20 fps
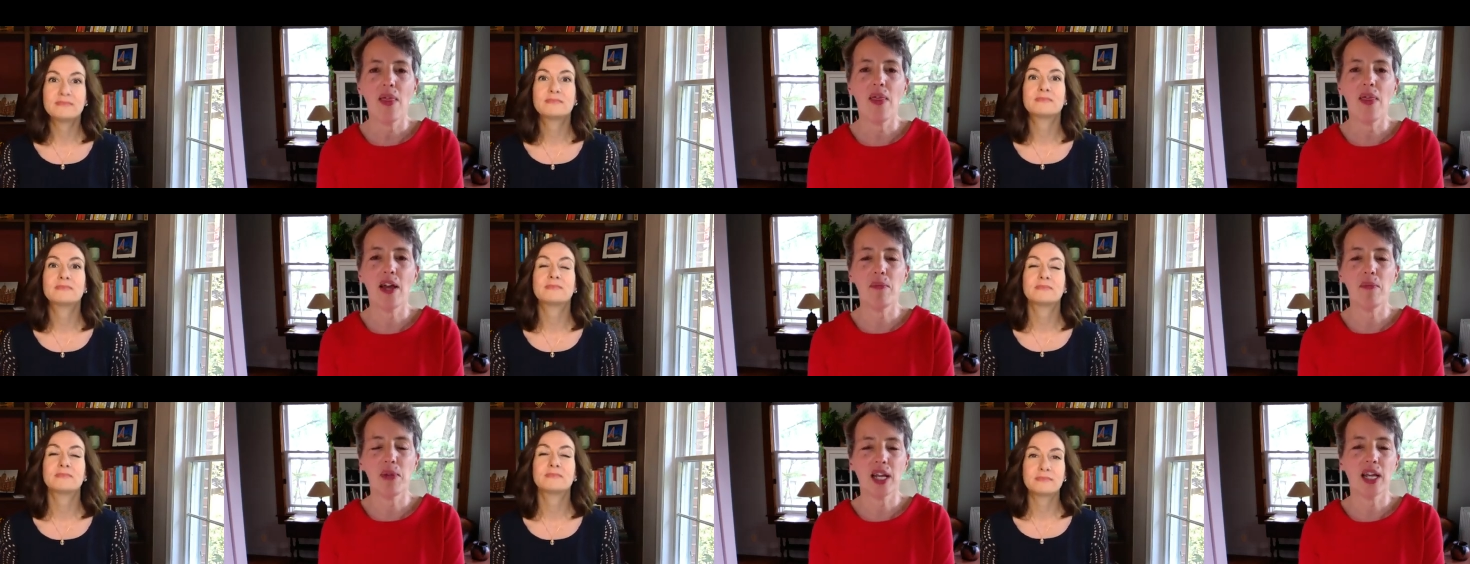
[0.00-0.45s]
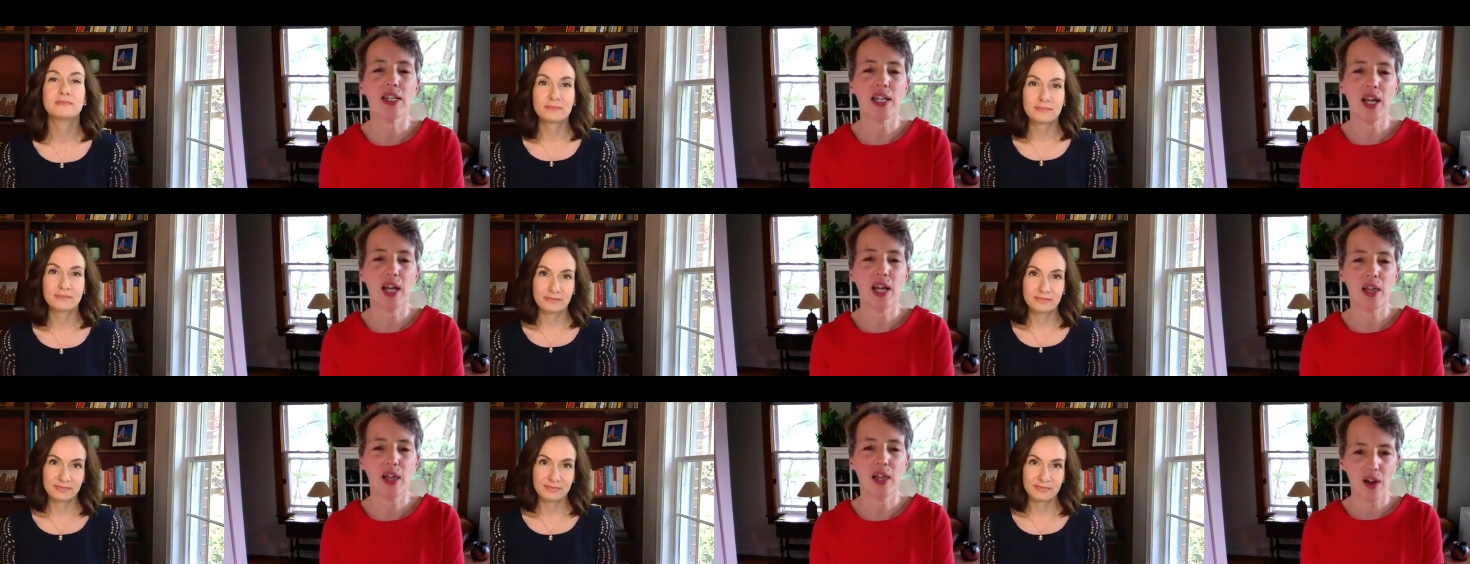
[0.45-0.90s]
Speaker 1: than
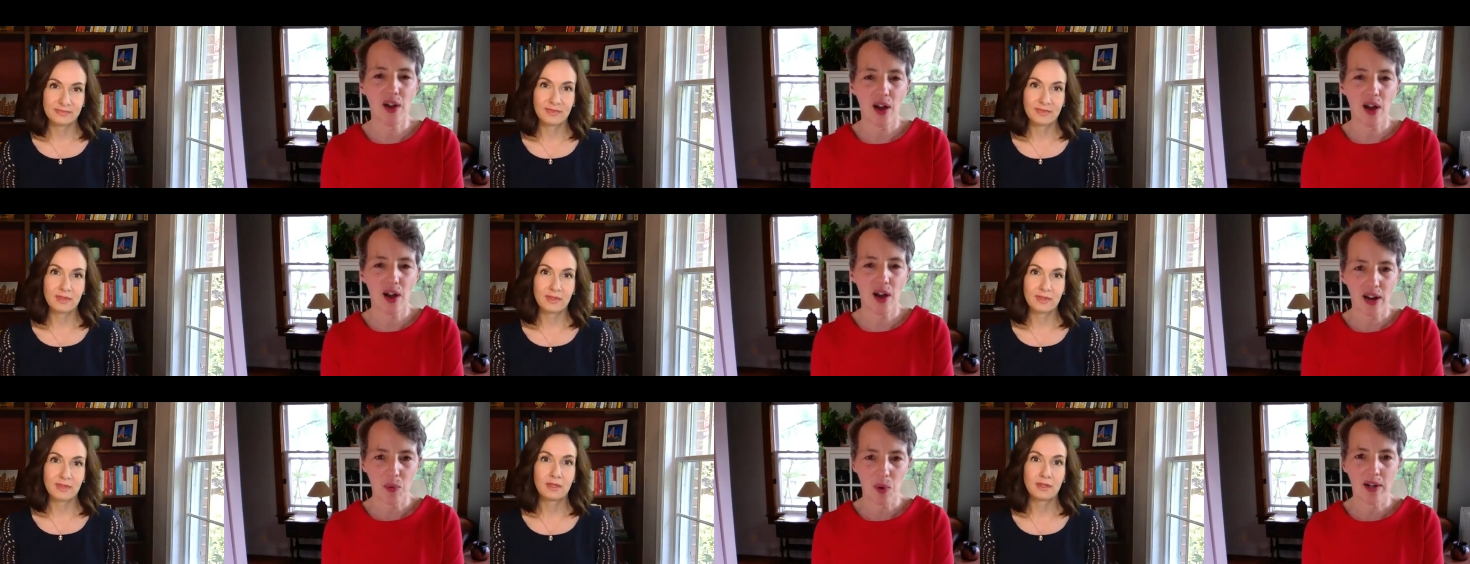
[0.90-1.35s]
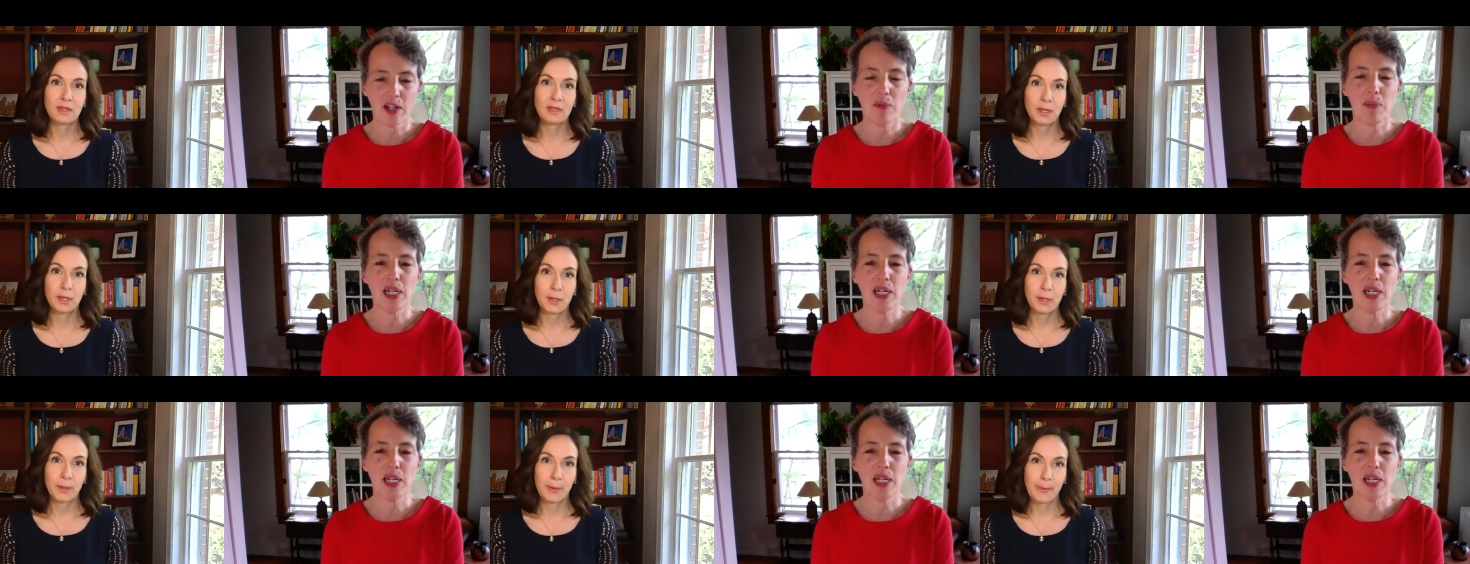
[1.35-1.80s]
because I thought I
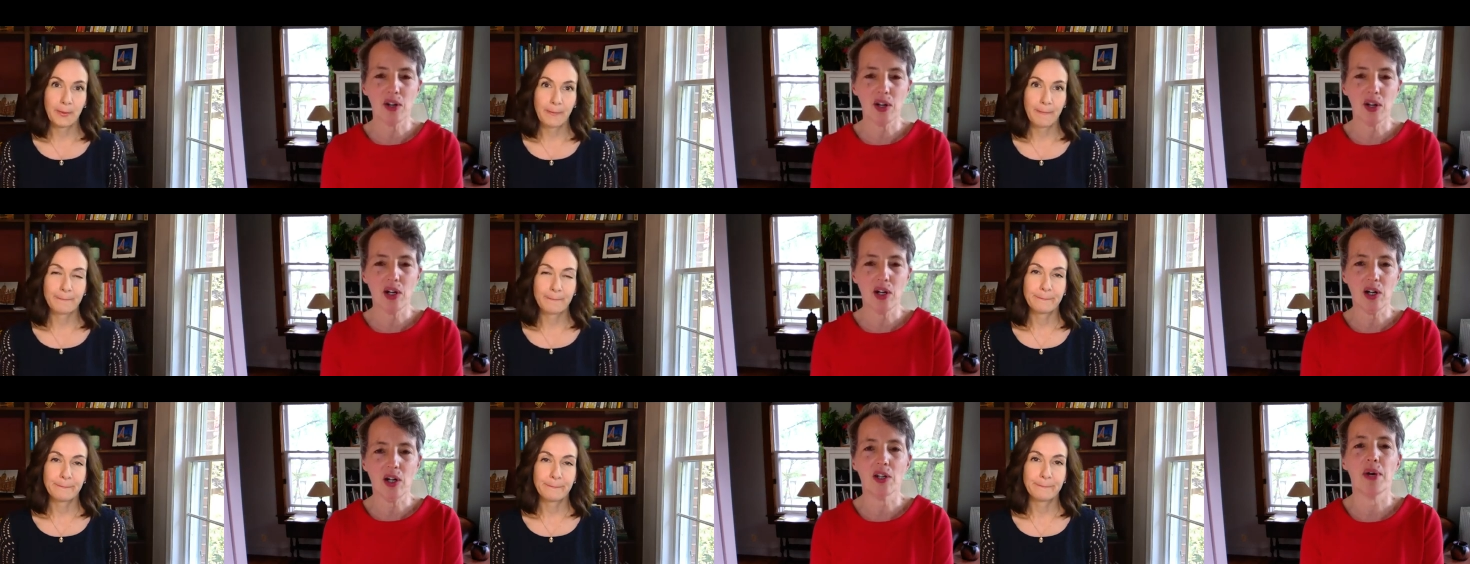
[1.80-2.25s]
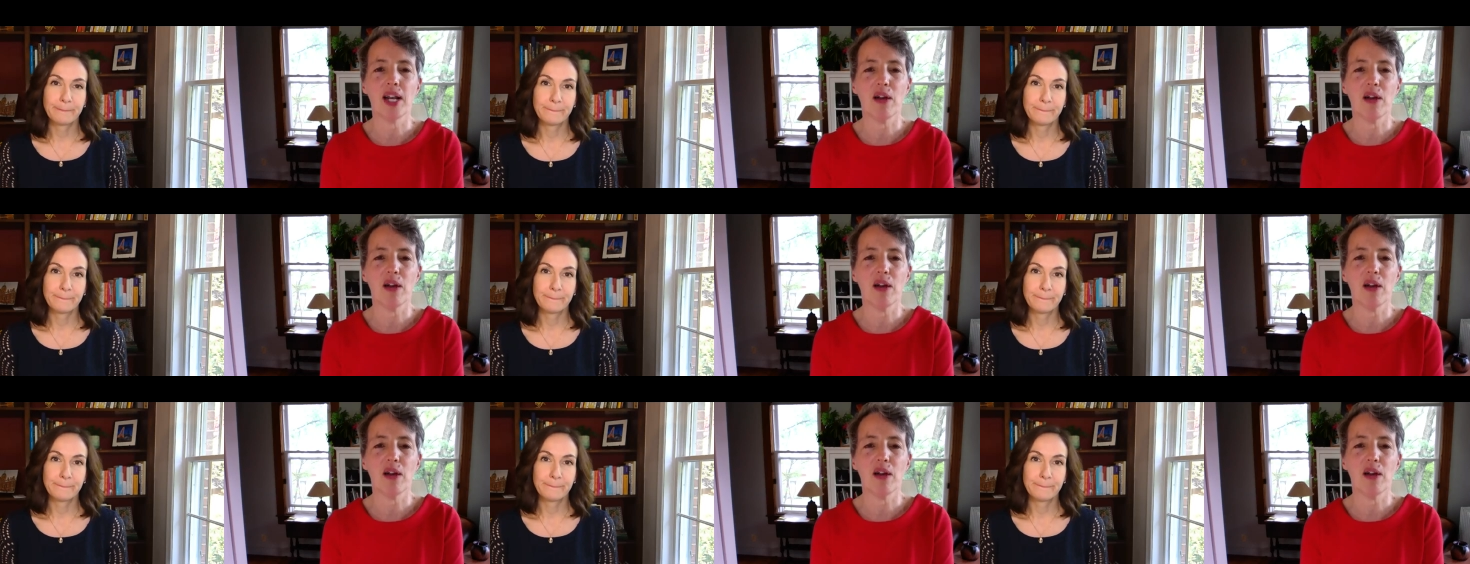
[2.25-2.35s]
wanted to be a nurse.